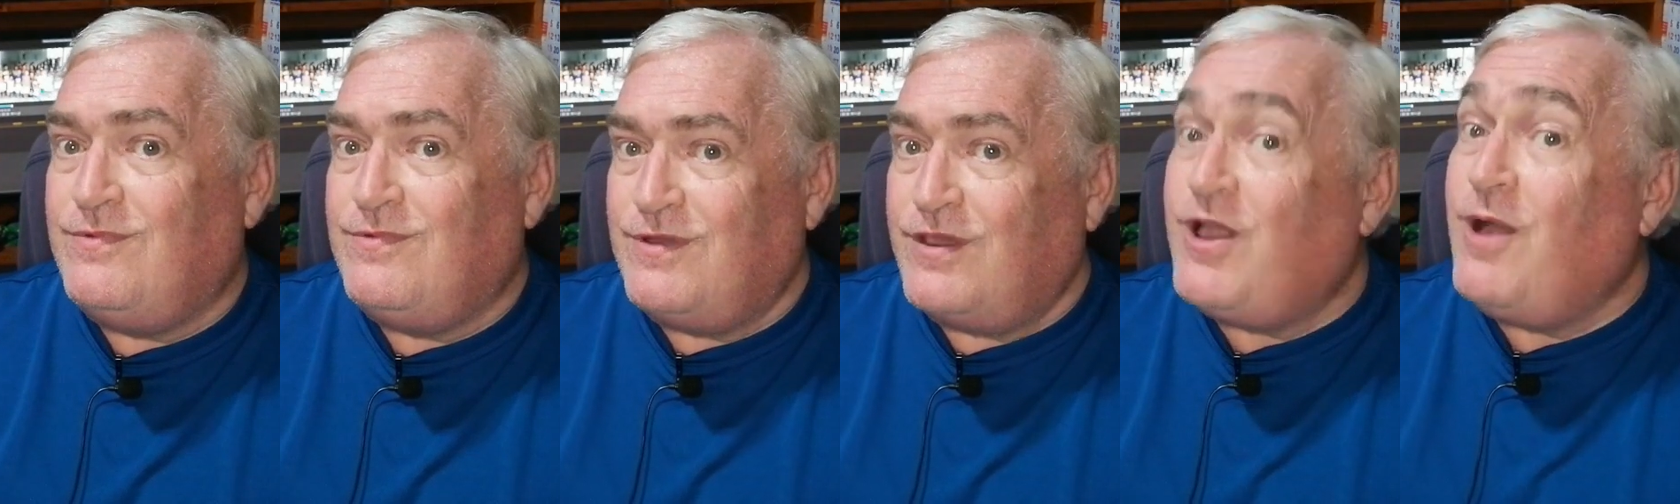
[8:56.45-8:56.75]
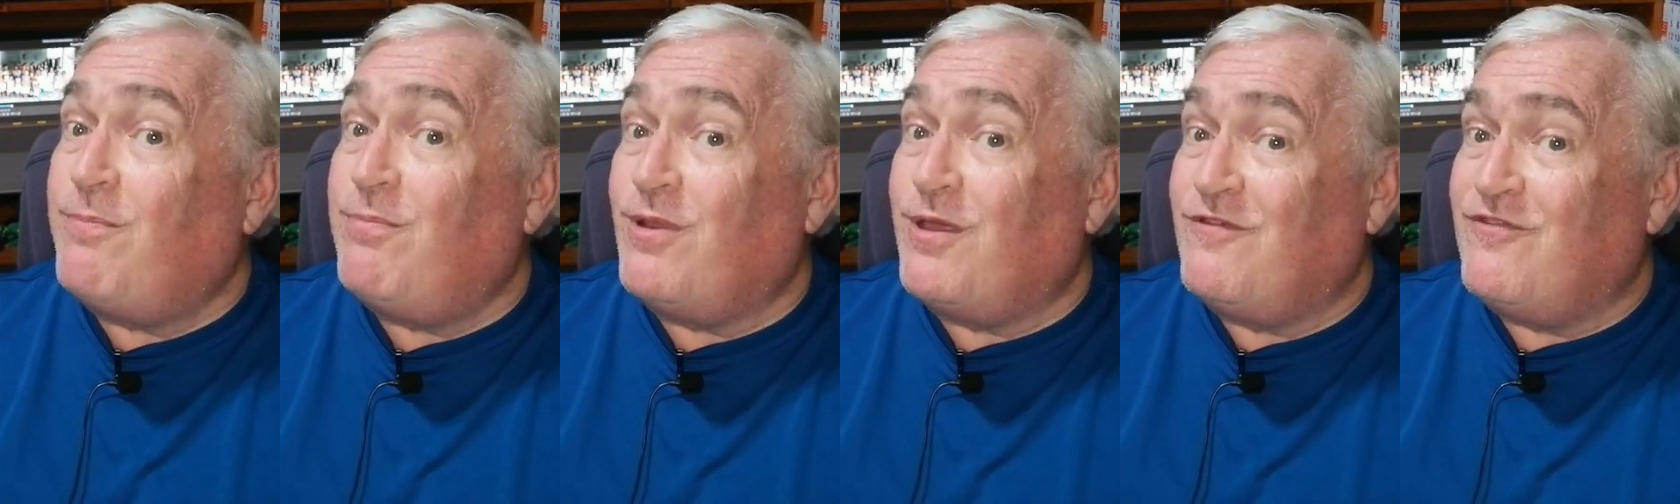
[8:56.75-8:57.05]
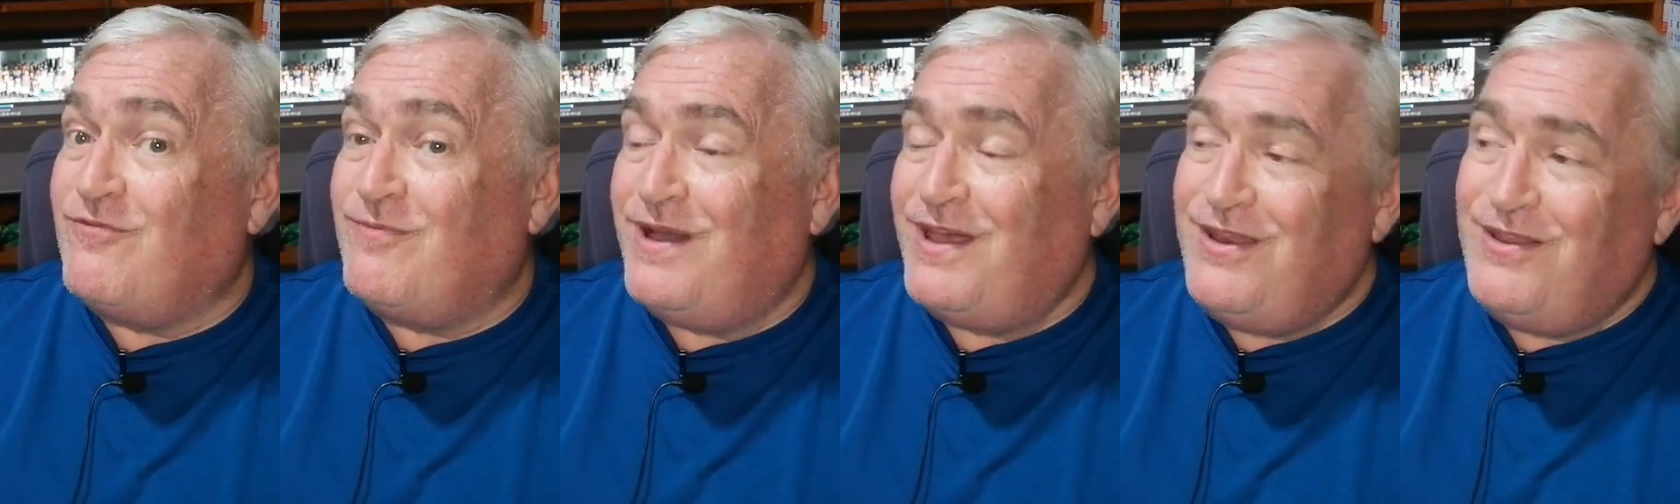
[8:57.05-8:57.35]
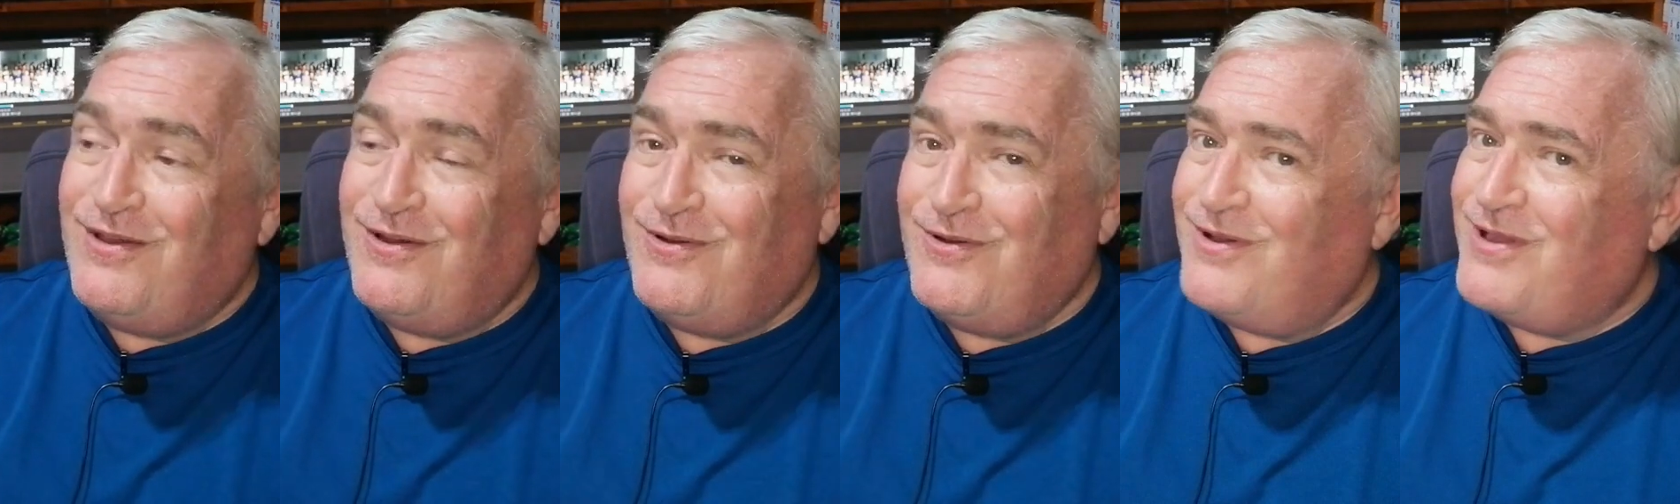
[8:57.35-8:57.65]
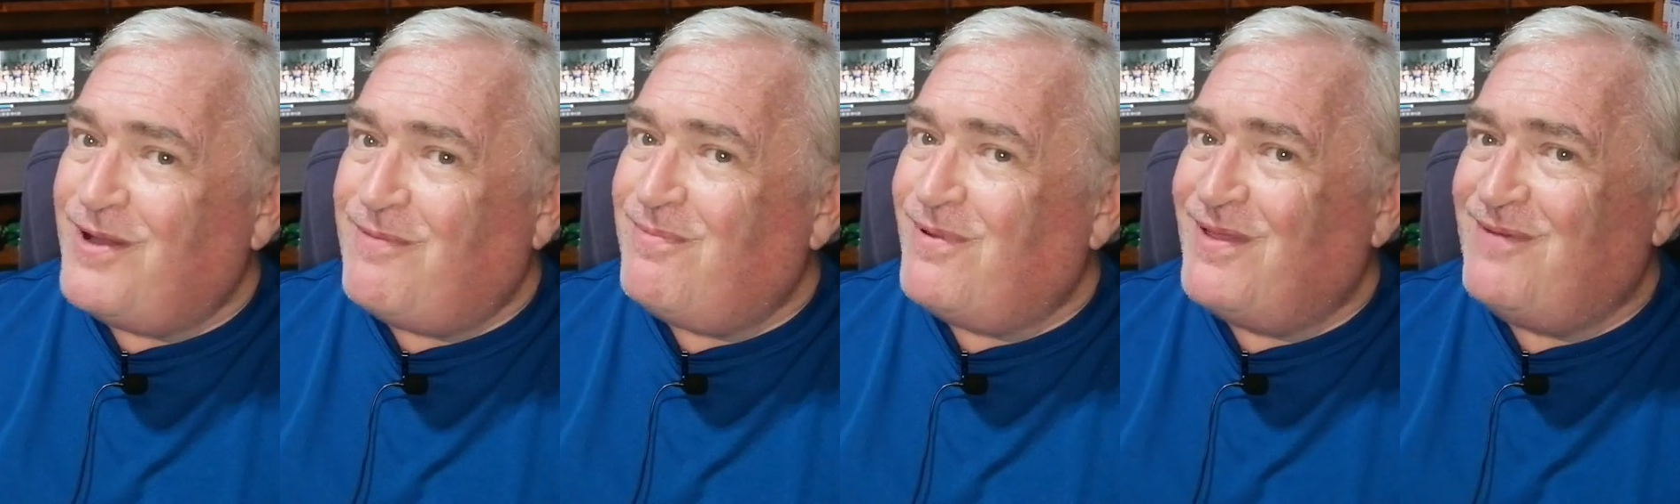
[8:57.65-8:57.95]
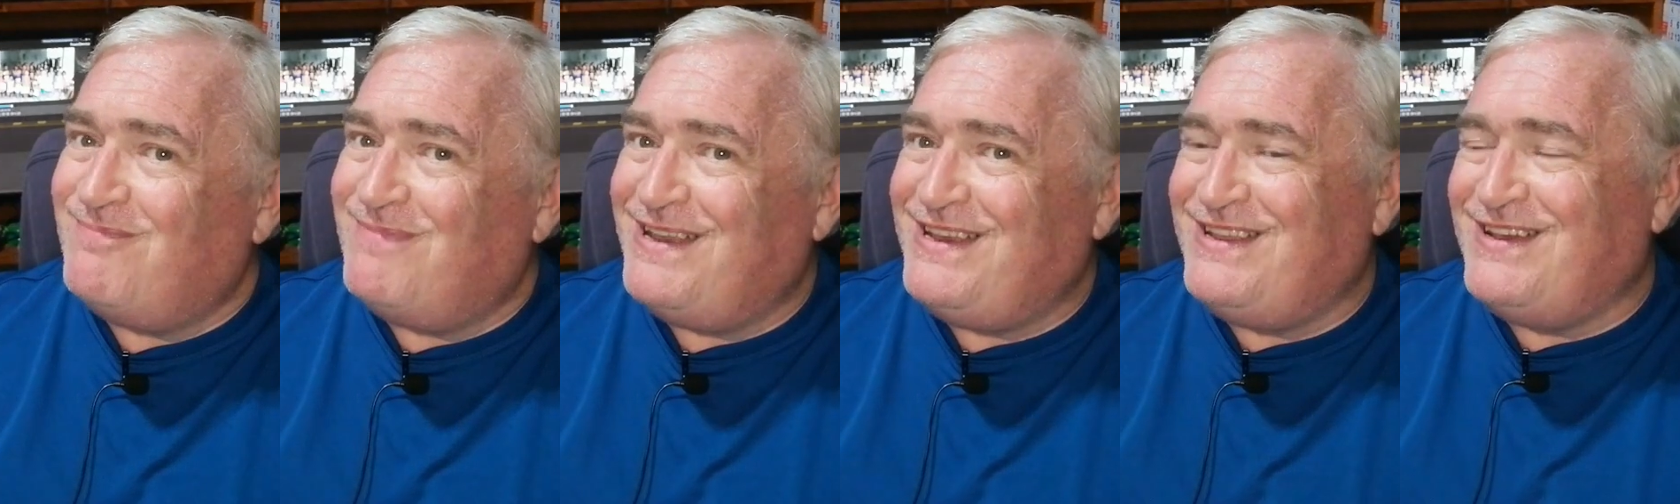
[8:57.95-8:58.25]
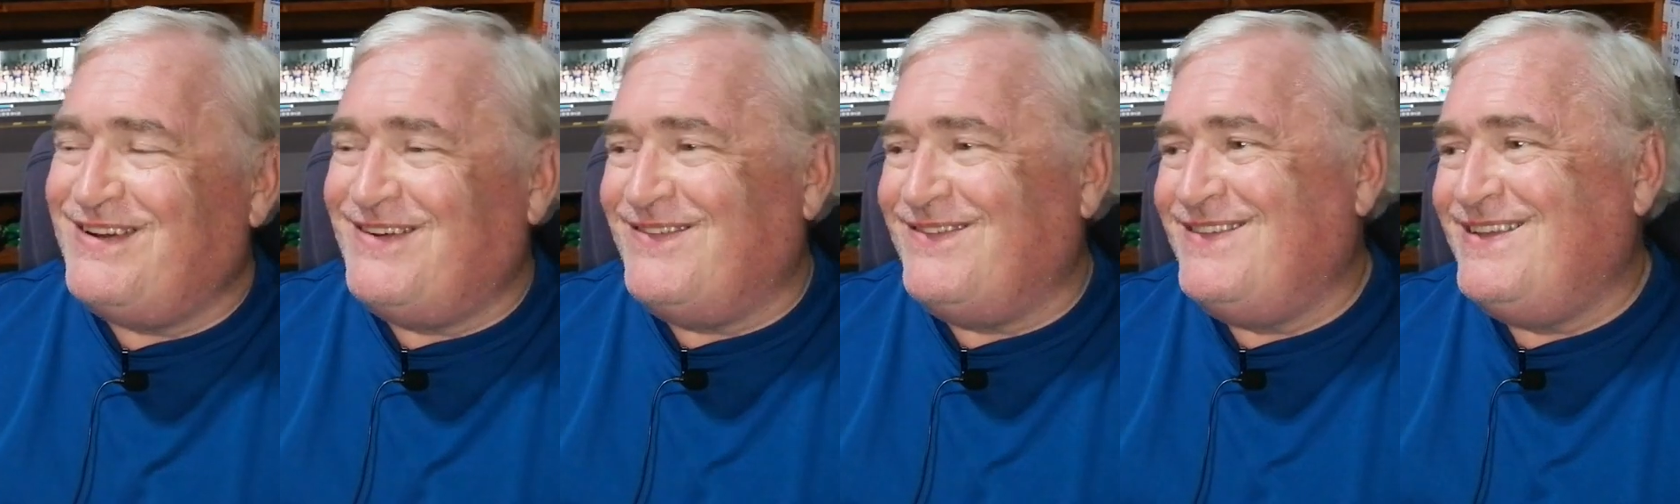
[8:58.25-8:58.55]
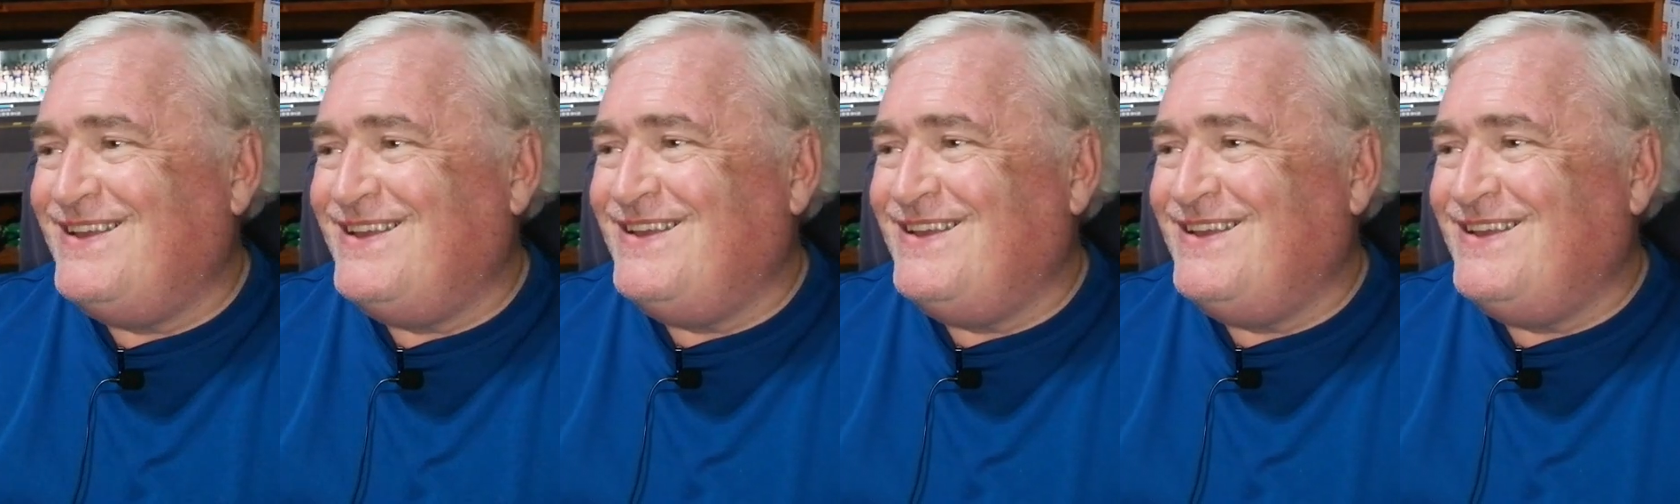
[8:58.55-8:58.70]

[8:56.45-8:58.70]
A couple of them I know, a couple of them I don't.